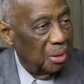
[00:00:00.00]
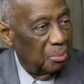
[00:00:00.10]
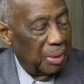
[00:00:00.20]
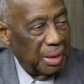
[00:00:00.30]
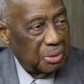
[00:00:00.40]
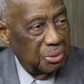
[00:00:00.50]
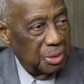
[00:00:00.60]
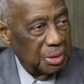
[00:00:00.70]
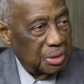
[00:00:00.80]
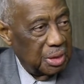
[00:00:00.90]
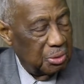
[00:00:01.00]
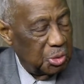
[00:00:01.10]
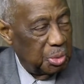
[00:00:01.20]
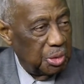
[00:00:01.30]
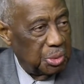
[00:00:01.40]
Back to the St. Louis
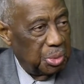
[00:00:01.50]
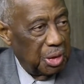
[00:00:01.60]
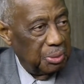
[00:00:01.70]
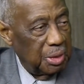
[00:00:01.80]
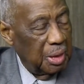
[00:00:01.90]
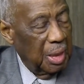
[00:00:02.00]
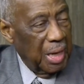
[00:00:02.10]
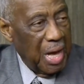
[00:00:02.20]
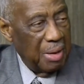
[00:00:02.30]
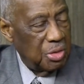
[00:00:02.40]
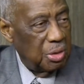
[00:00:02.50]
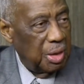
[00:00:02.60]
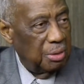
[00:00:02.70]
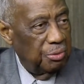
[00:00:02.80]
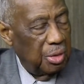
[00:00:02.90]
Police Department. How did you get
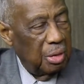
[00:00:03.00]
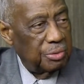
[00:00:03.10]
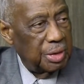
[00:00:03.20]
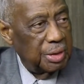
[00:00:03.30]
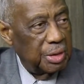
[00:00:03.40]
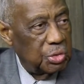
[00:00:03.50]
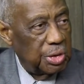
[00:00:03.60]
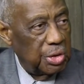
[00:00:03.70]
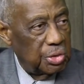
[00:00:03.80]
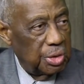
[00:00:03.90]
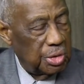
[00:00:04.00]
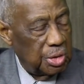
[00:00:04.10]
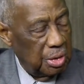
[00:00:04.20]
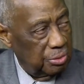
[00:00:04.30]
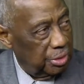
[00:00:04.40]
involved in education itself and